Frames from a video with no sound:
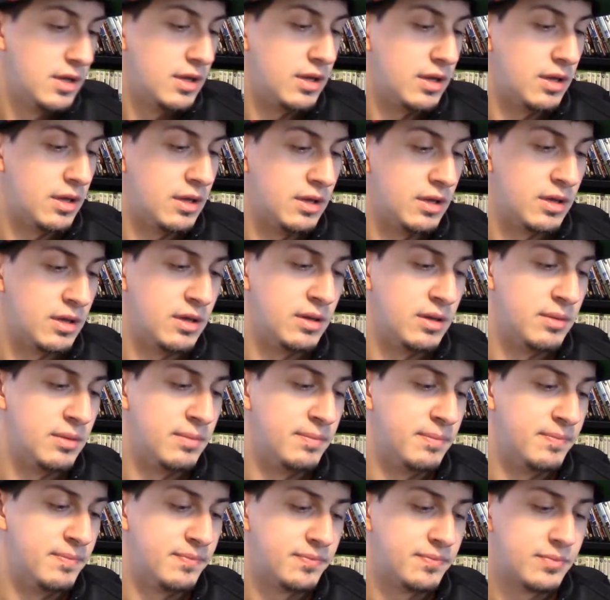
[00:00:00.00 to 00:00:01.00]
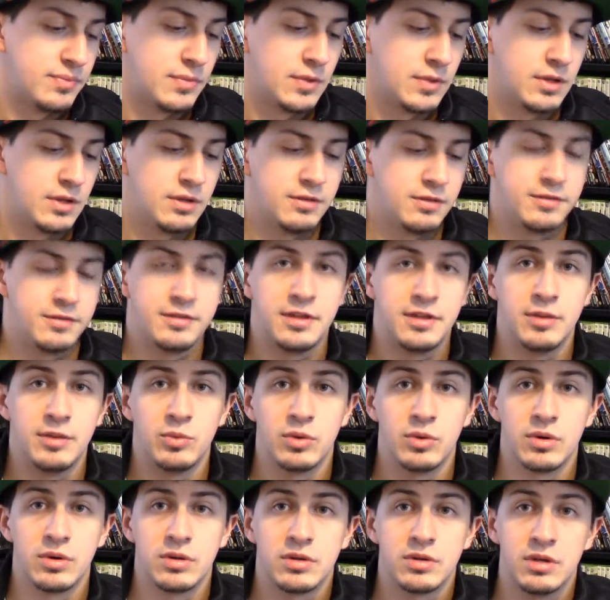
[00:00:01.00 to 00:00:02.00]

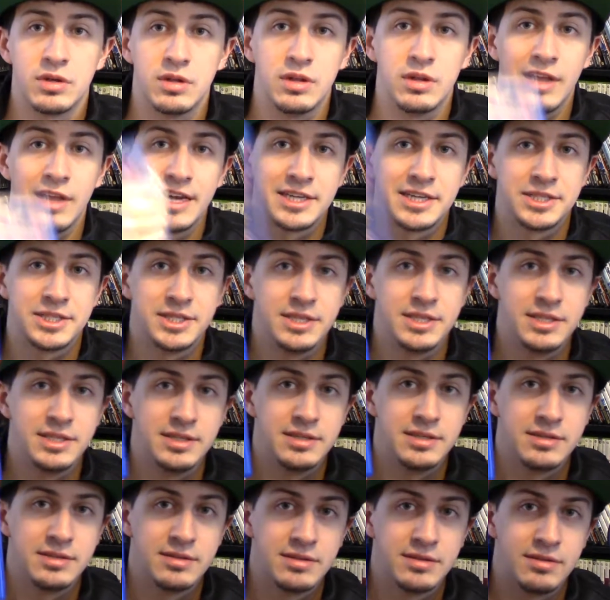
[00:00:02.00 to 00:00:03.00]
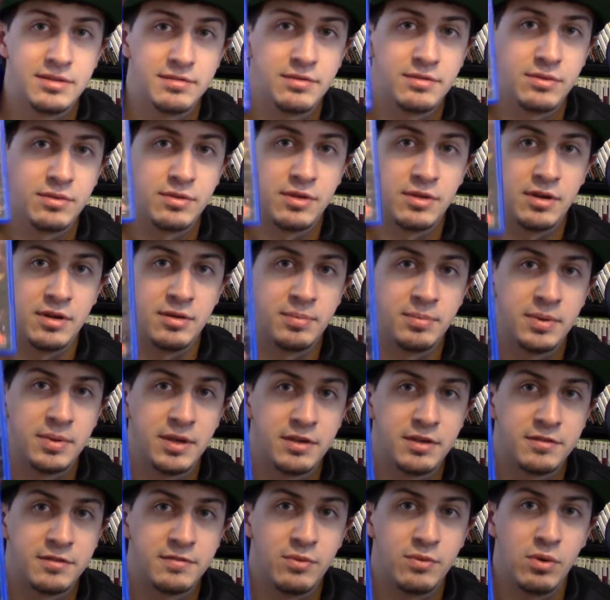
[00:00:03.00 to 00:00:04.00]
SteamWorld Collection for the
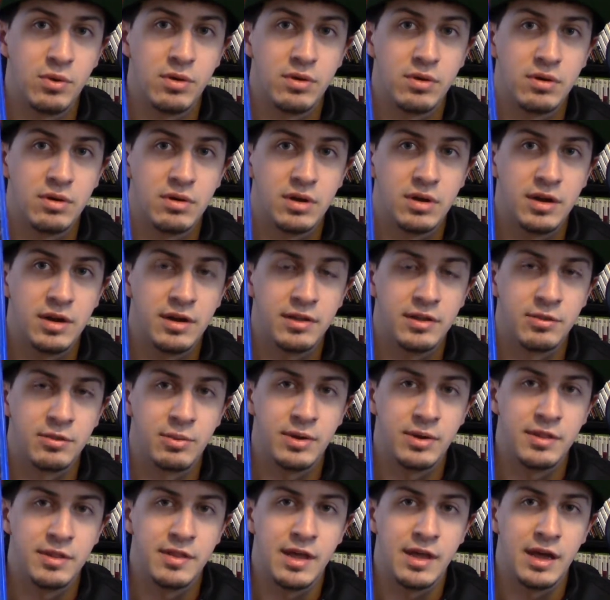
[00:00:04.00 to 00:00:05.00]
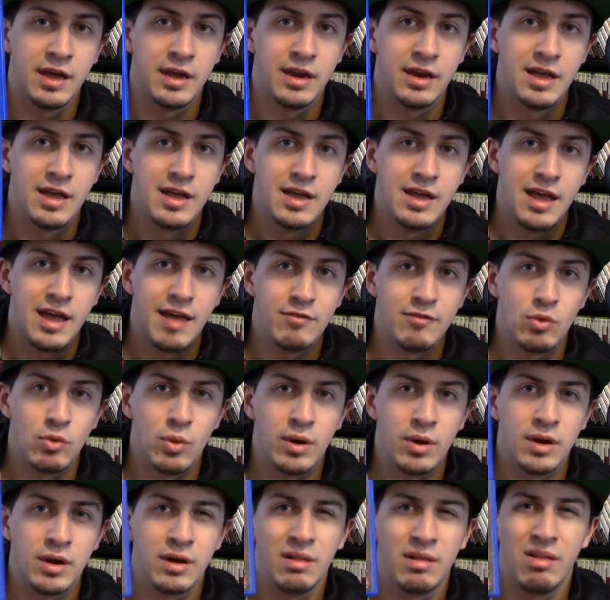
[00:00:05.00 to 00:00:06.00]
PS4, another one that I haven't
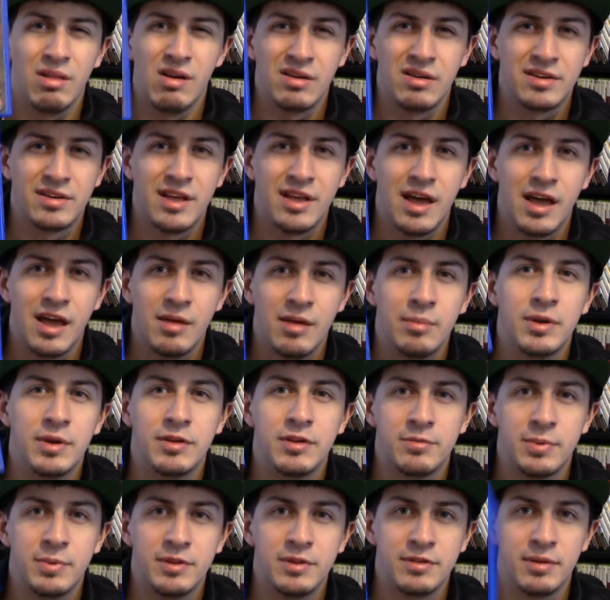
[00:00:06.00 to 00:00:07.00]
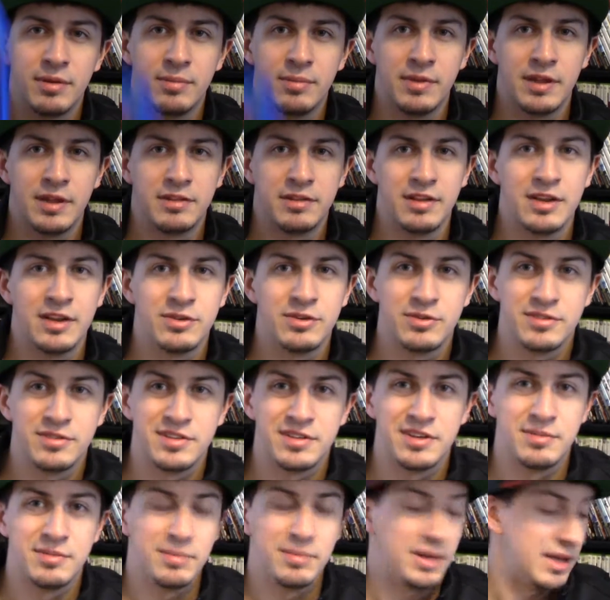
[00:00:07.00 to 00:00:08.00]
wanted in a long time, but it's been something that's
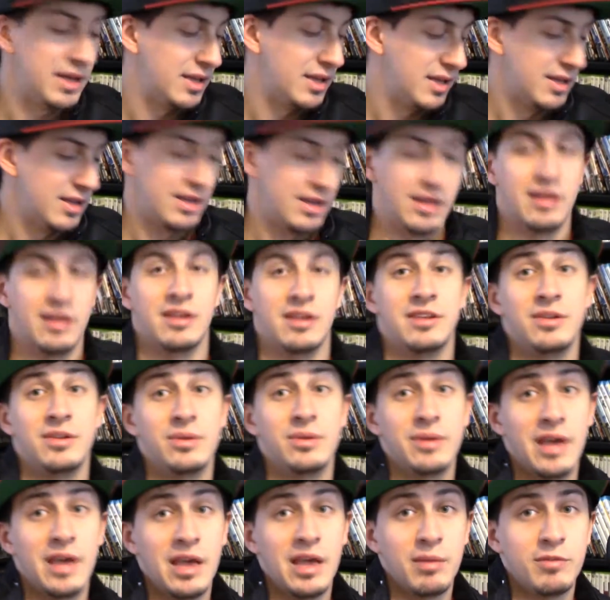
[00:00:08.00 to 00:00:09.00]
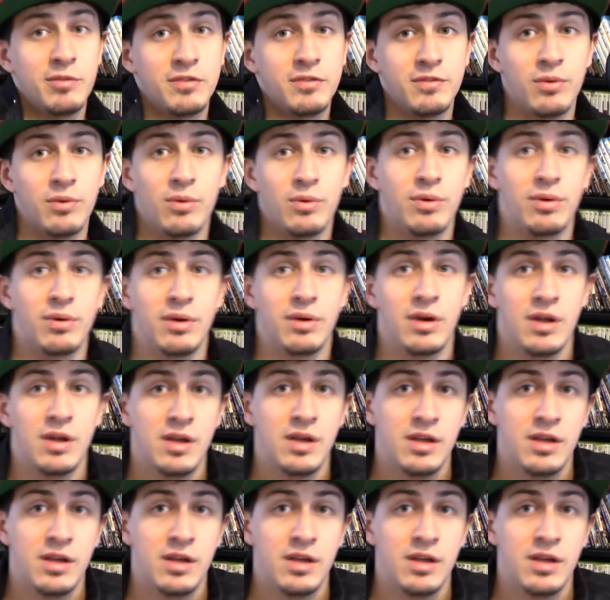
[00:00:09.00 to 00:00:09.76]
interested me. 2 games for